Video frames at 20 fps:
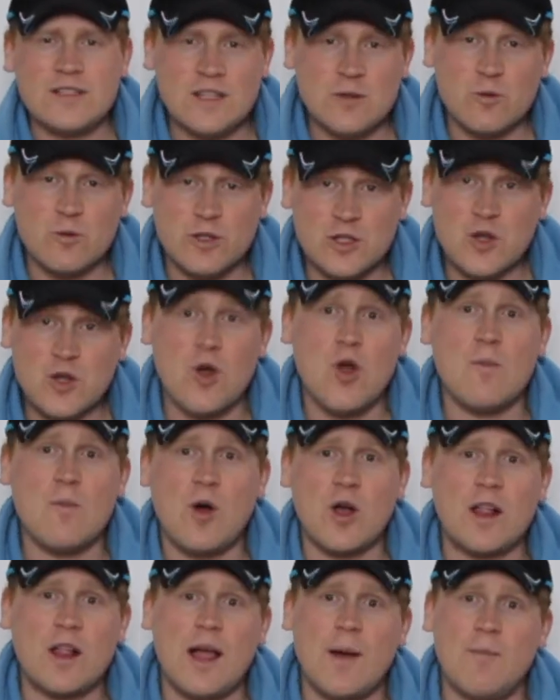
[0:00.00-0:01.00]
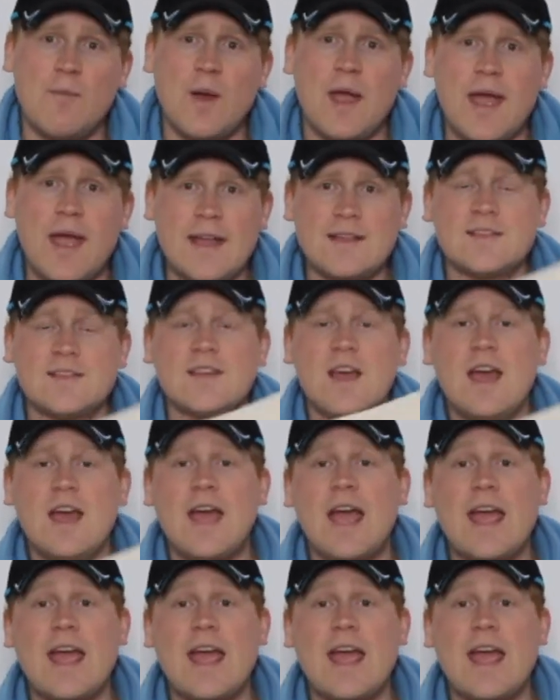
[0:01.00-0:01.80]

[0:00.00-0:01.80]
did return my club pants